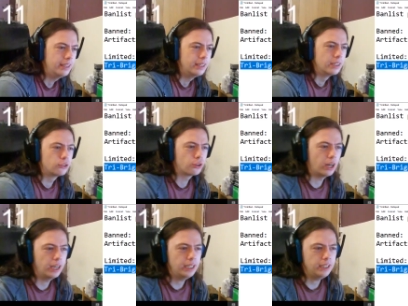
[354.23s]

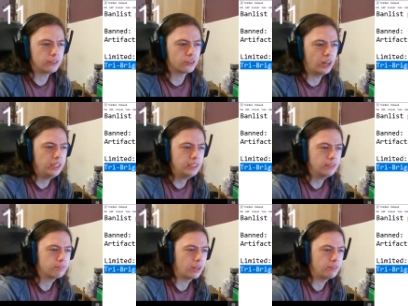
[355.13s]
Tri is a
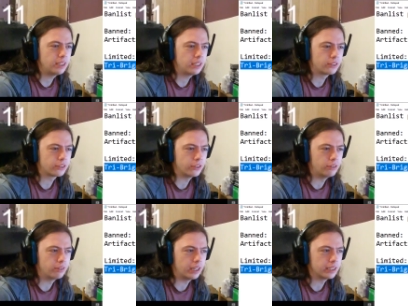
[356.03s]
very sort
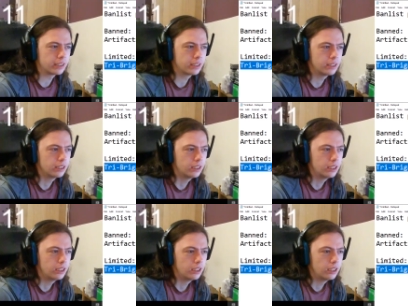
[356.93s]
of like,
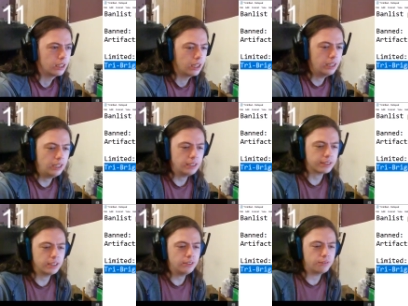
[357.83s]

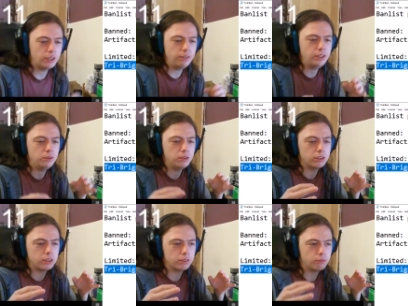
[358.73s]
it's very
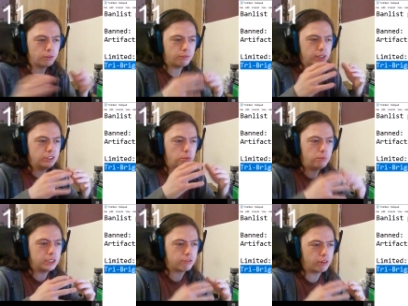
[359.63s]
within the
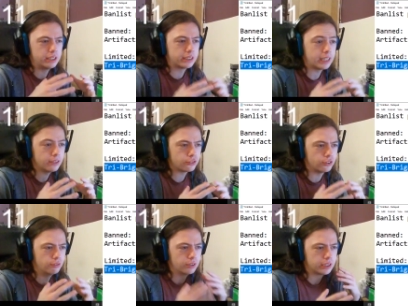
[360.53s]
mid-range
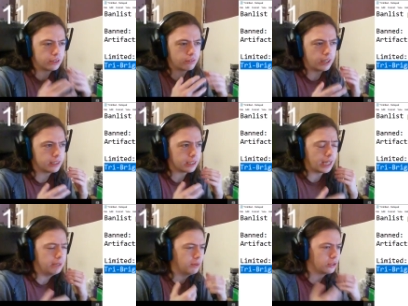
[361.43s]
section, which is where the
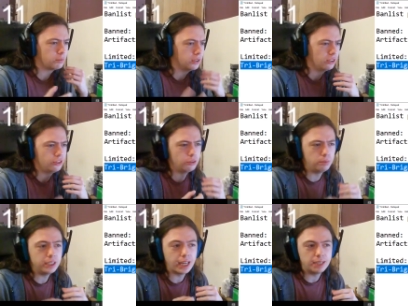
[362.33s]
game ultimately should
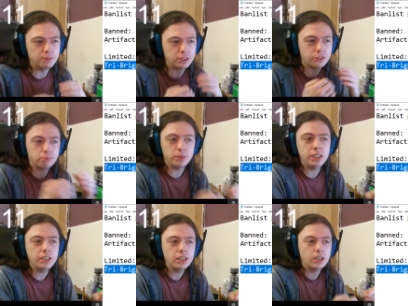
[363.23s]
be aiming to
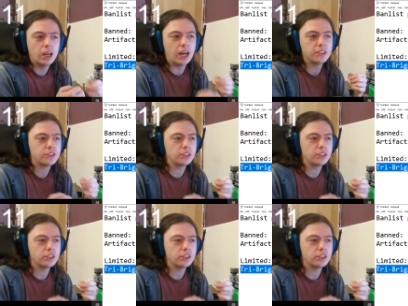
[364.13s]
be, and so they